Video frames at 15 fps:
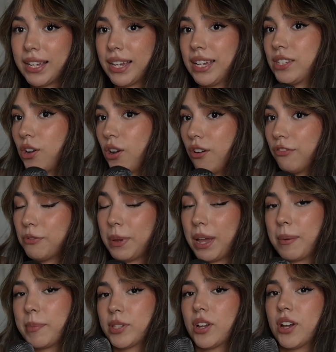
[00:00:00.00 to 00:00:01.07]
It's all from
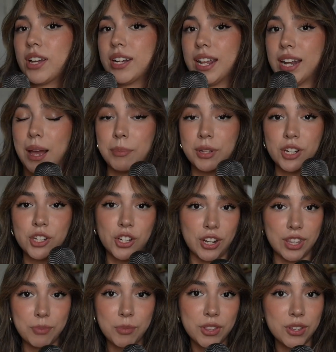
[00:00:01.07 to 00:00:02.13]
Amazon, and I'm going to share
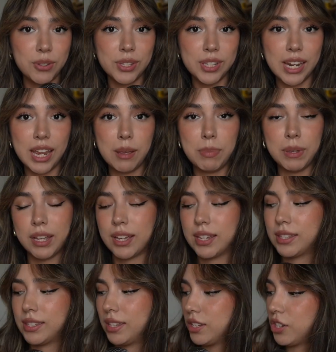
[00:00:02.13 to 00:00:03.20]
them with you today
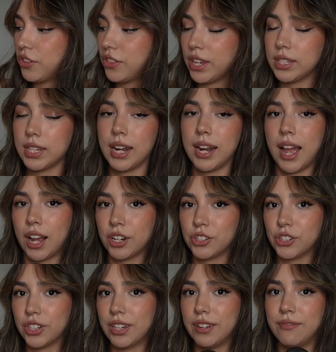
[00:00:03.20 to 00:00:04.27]
because these are things that I
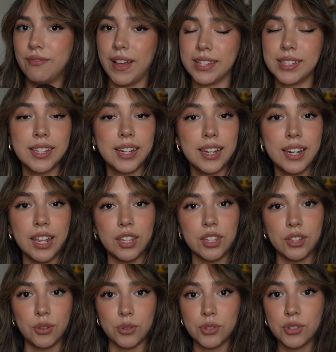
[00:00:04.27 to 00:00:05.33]
actually invested in and
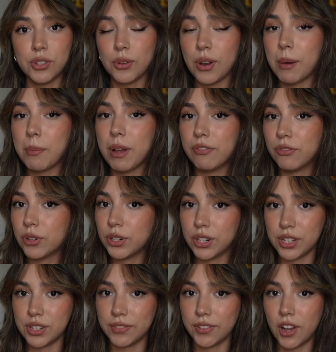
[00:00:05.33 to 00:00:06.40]
used throughout my 4
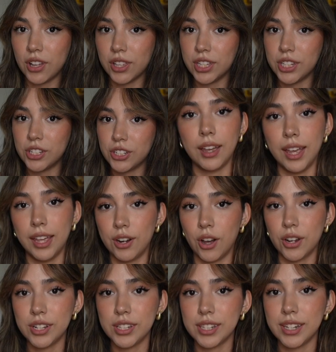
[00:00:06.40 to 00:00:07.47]
years of college. And
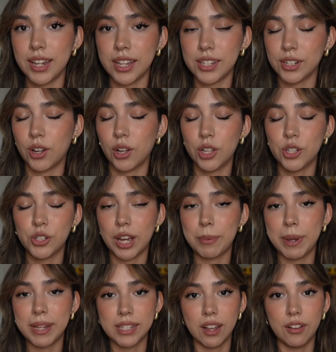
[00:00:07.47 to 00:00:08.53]
honestly, as a college grad
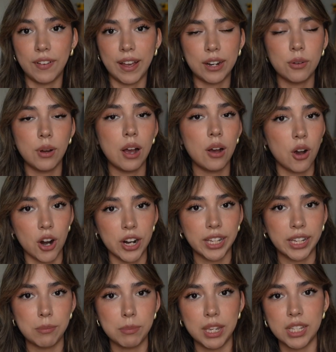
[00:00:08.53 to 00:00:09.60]
myself, I know how hard it
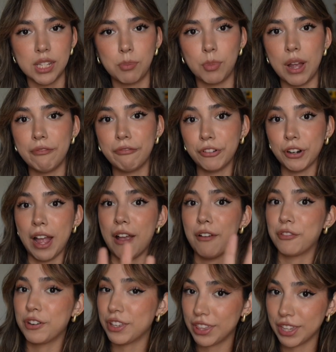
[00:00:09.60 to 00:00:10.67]
can be to prep for
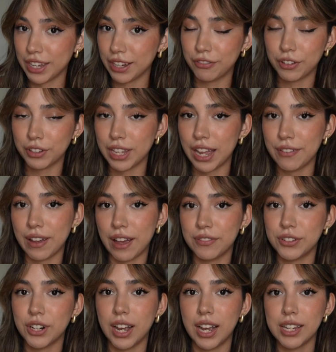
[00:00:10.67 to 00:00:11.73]
everything for life
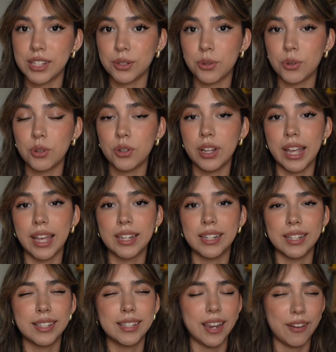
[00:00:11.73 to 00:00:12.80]
after high school, and
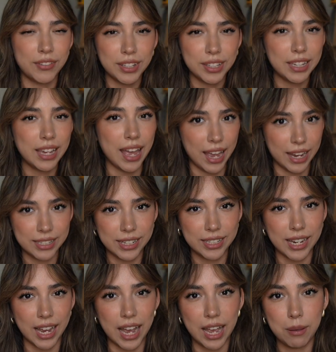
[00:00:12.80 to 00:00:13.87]
it's definitely a hectic
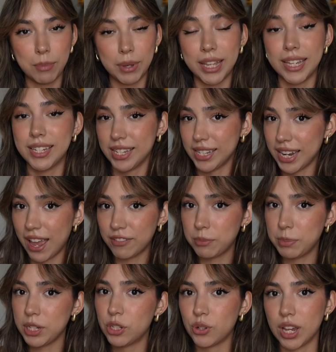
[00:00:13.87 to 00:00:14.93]
time, but it doesn't have to
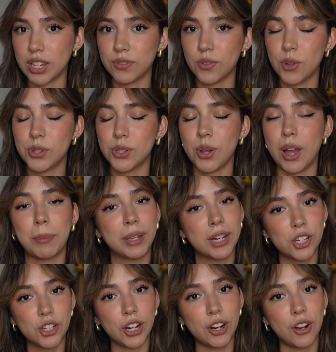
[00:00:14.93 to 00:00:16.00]
be stressful, so I'm going to
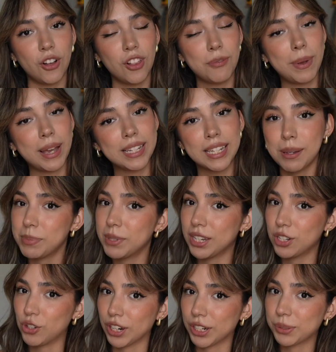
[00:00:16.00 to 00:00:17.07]
share all of my tips and
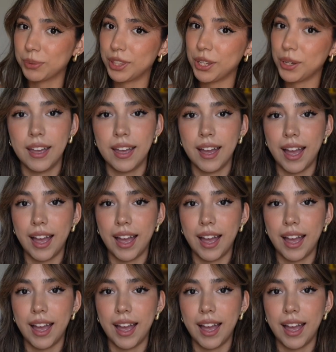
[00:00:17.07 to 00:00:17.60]
tricks with you.